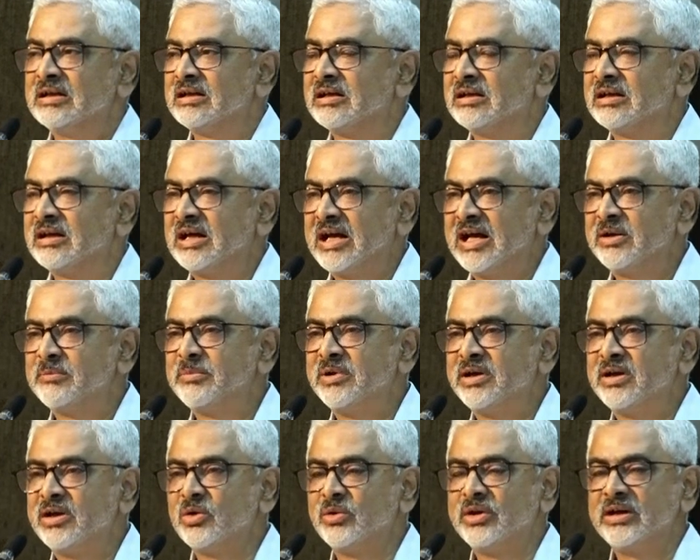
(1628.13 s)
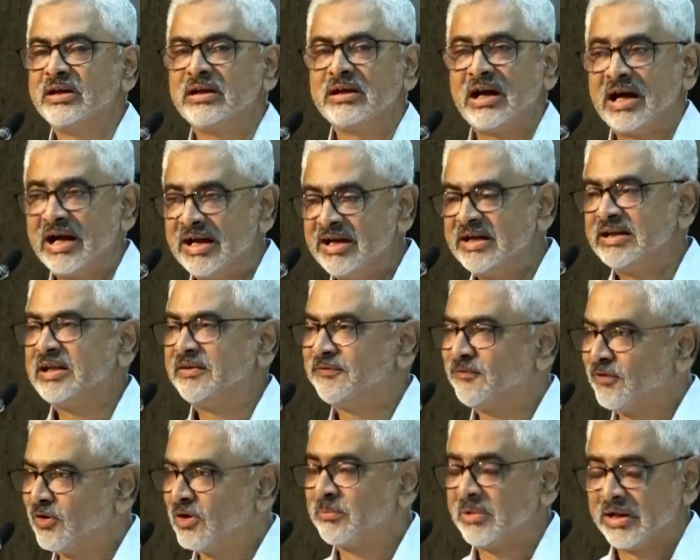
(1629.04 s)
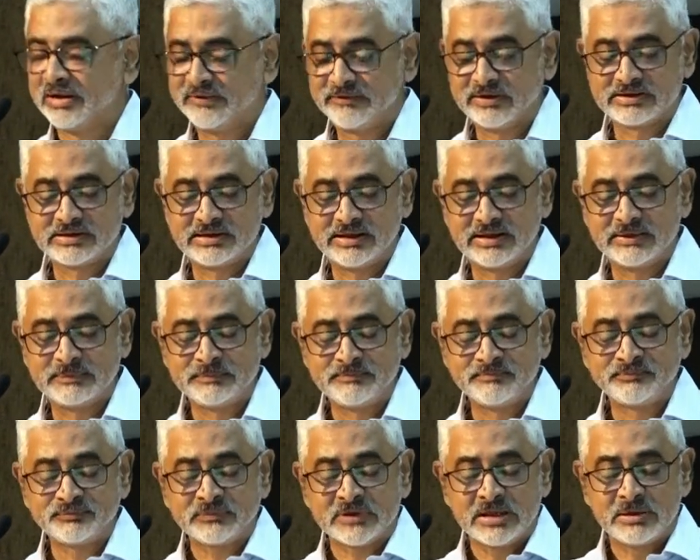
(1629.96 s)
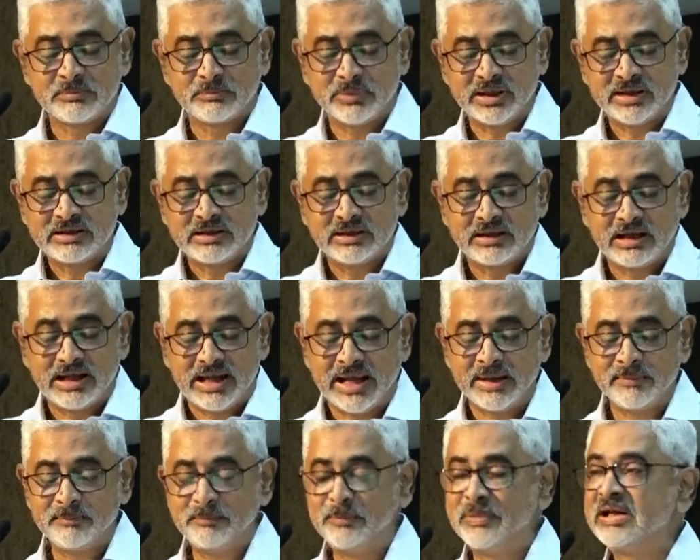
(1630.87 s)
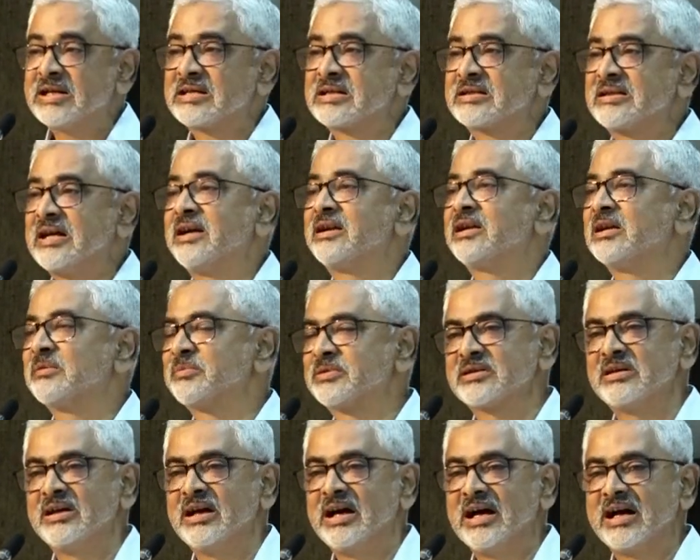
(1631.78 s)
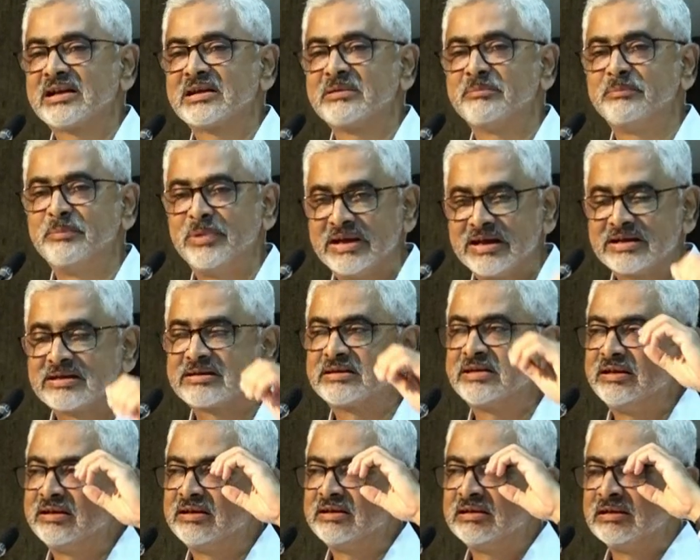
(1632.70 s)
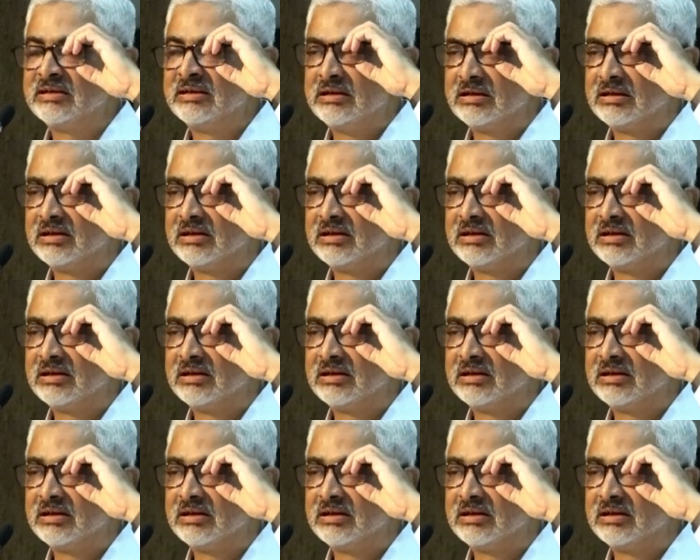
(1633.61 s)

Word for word: Uh, I have been doing IT for manufacturing, but app-based startups are the biggest thing.